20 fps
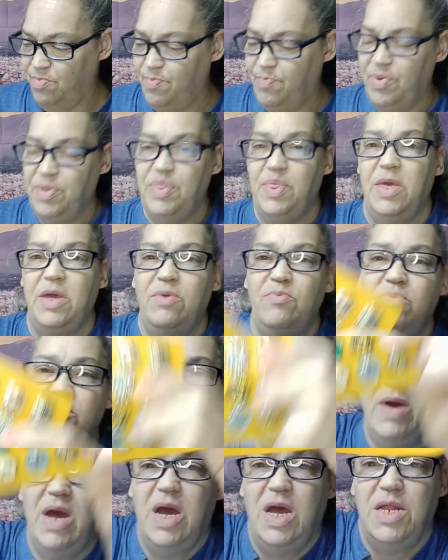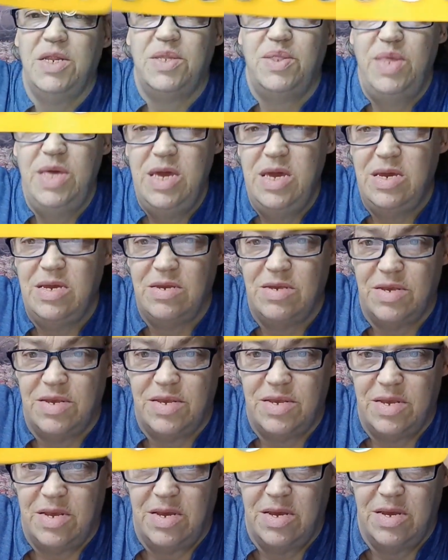But then we've got
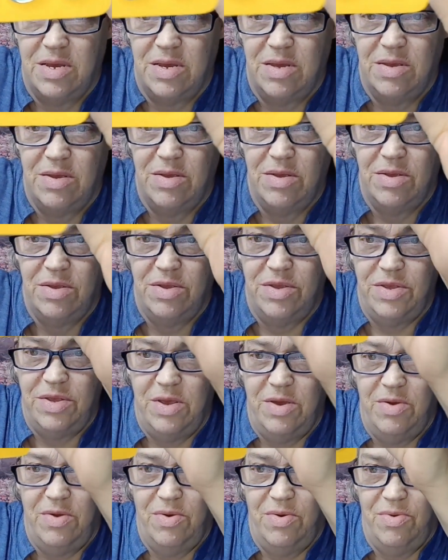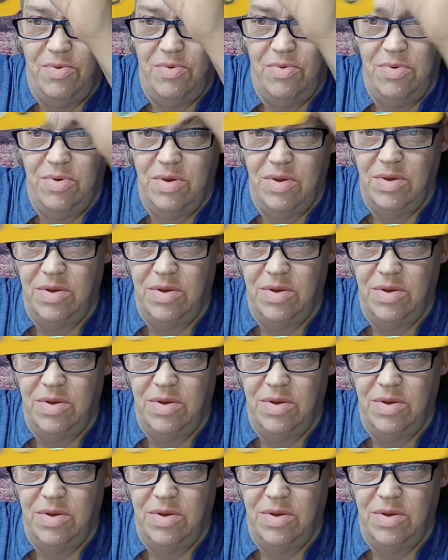these, so